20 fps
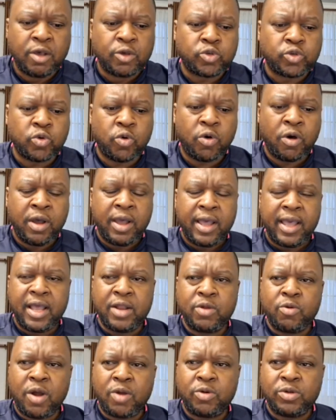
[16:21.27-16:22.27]
So
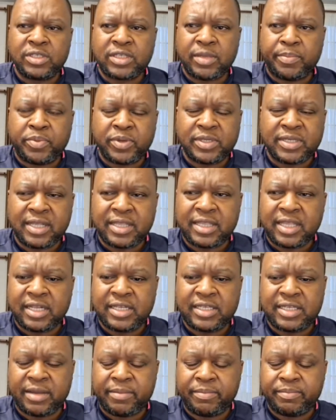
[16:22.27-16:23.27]
anyone who is supporting a
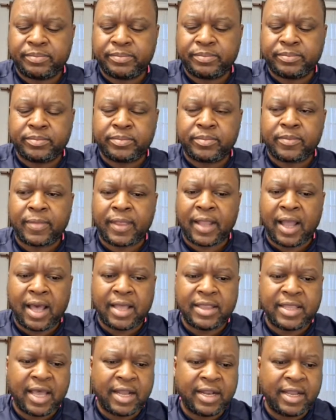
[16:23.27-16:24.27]
third term,
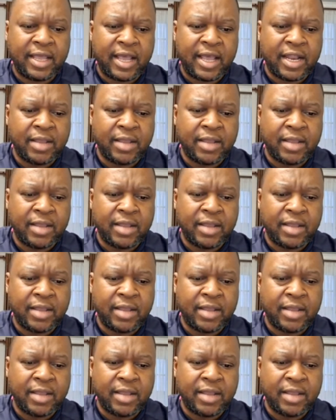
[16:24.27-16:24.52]
they're an